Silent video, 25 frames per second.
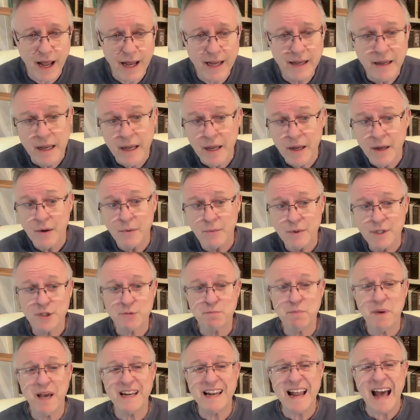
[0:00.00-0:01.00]
and I, we
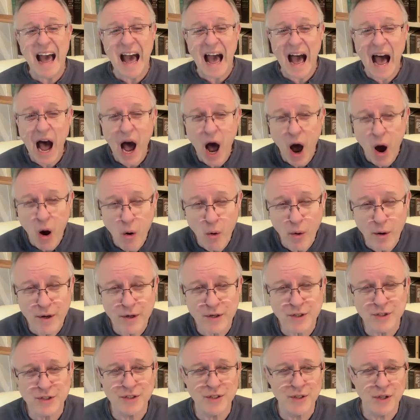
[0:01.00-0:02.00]
spent
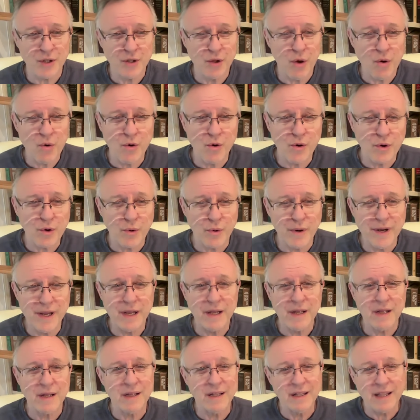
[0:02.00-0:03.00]
hours in the local
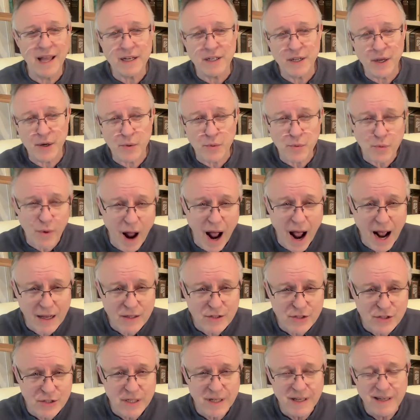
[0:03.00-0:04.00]
creek collecting
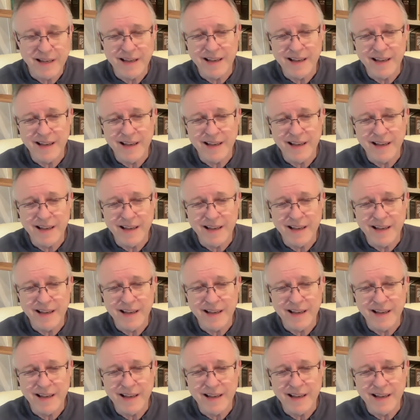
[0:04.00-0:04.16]
rocks